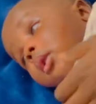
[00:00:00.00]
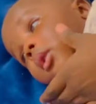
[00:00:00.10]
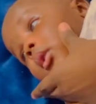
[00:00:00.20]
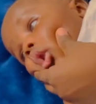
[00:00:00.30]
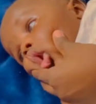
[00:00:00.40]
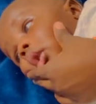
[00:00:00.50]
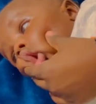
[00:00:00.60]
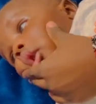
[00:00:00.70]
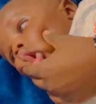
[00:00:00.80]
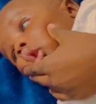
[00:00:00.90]
to
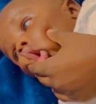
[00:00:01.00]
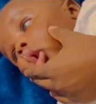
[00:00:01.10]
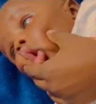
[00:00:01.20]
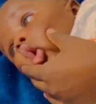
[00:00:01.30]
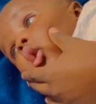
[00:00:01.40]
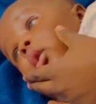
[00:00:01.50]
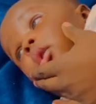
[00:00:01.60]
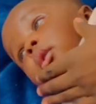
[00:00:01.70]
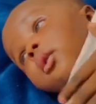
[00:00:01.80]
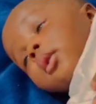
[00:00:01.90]
baby gold.
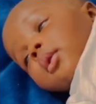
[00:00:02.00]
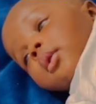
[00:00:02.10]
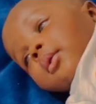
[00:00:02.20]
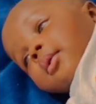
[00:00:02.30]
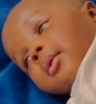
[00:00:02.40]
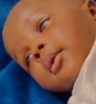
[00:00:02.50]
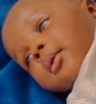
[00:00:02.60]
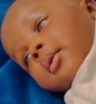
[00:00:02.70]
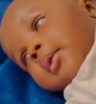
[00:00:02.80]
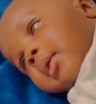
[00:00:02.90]
And
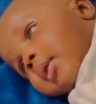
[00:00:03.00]
they love